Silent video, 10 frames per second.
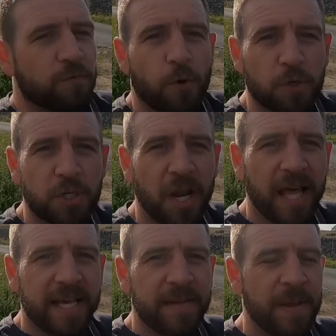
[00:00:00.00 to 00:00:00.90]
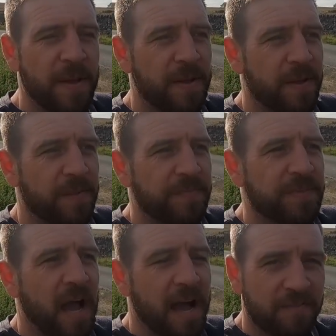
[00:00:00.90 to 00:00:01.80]
unfortunately
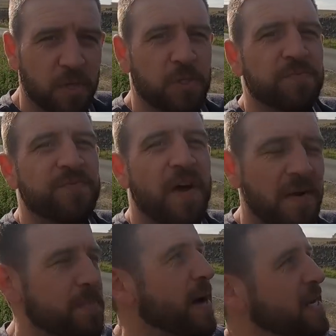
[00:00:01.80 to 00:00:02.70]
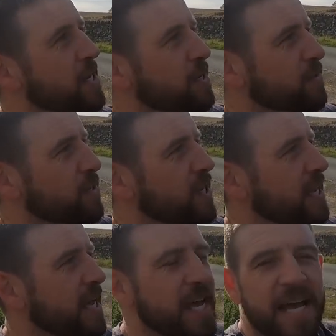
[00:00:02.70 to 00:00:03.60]
i've got some very bad news
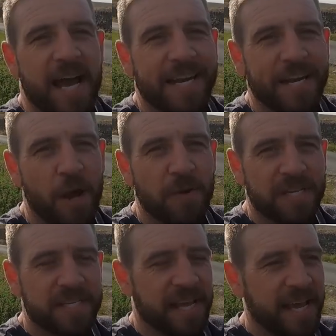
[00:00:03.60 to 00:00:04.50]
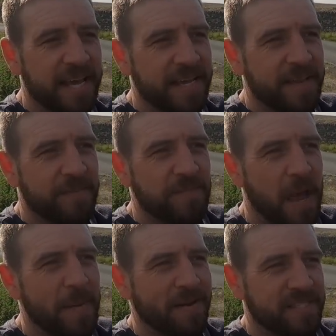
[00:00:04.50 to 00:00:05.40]
and i noticed it
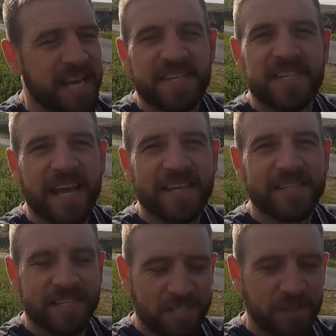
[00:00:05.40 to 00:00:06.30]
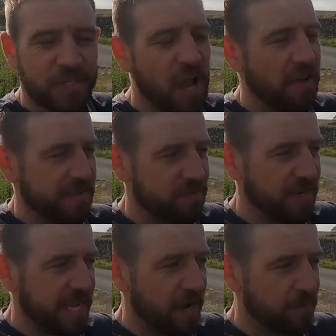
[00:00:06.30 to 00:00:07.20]
about 10 seconds into the start of this
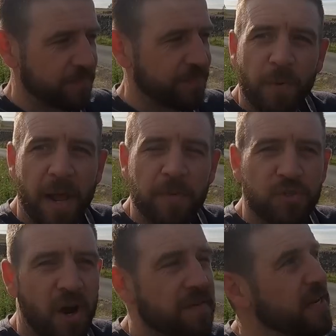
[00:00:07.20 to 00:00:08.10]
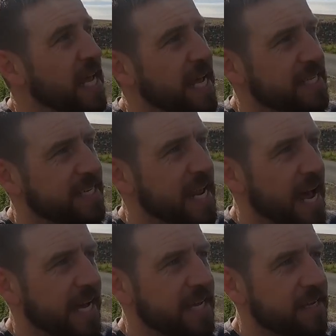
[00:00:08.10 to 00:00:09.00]
video when i was driving here
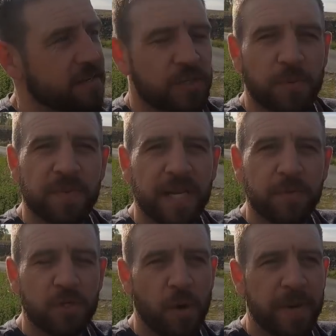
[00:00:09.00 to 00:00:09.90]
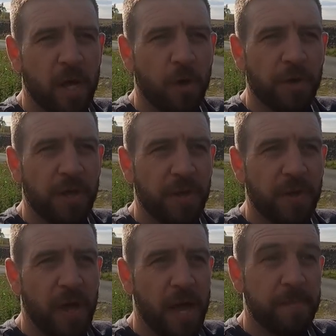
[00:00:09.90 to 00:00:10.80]
today somebody was coming on
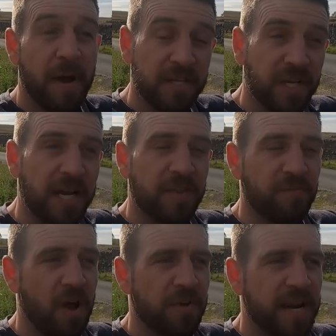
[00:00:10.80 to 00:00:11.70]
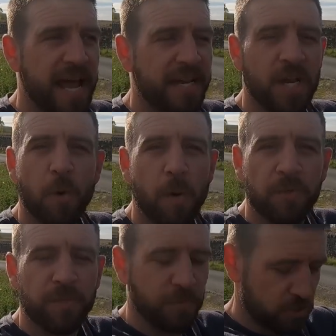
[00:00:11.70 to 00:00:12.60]
uh, my side of the road and i had no
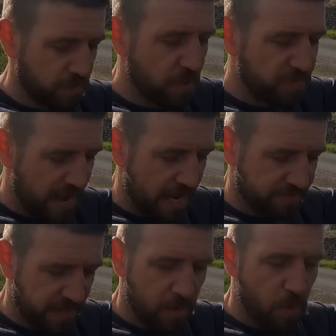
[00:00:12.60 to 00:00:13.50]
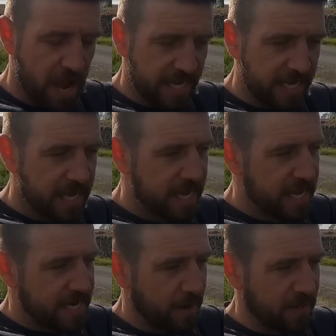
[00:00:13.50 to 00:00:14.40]
option but to move out of their way
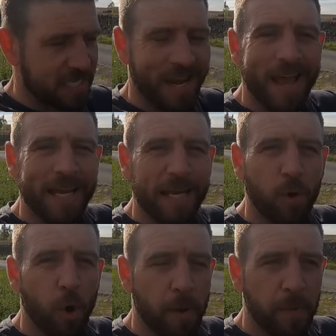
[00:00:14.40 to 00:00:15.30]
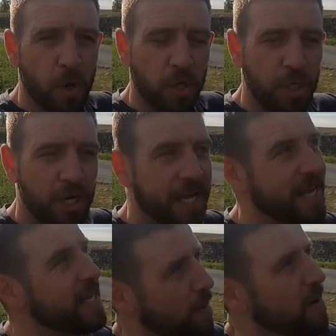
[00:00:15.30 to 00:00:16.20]
now i slightly caught a bush
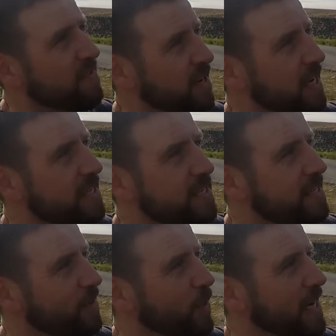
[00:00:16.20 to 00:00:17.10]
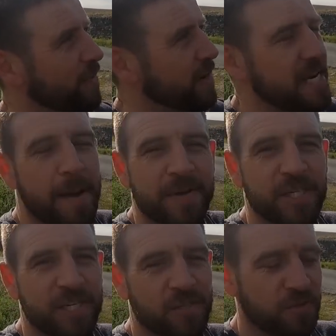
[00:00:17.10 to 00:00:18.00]
however looking at the
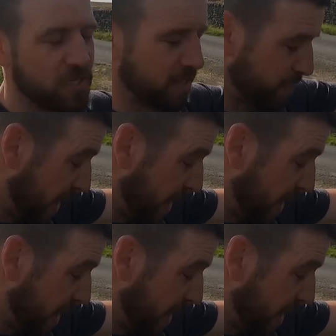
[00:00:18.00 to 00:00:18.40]
damage it's done to the